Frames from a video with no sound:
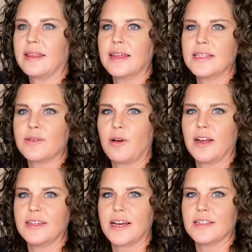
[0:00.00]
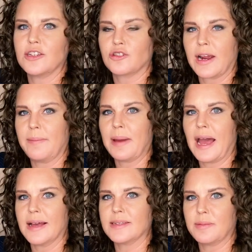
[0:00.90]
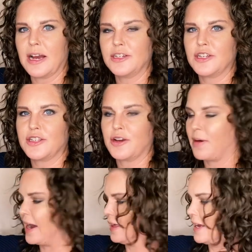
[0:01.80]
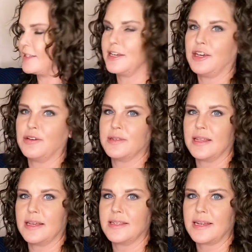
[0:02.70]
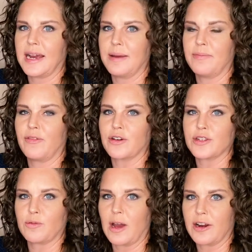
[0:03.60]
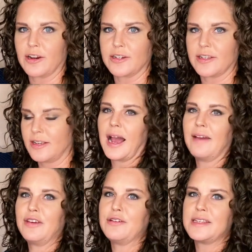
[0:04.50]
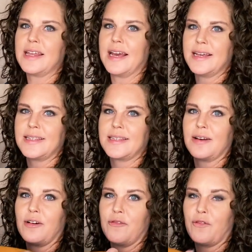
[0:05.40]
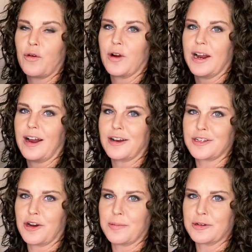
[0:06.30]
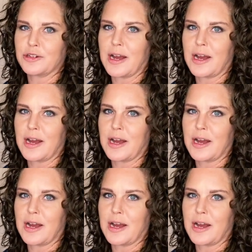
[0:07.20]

this one doesn't drape as much, so I like to use this type for sweaters. I've used this for an October dress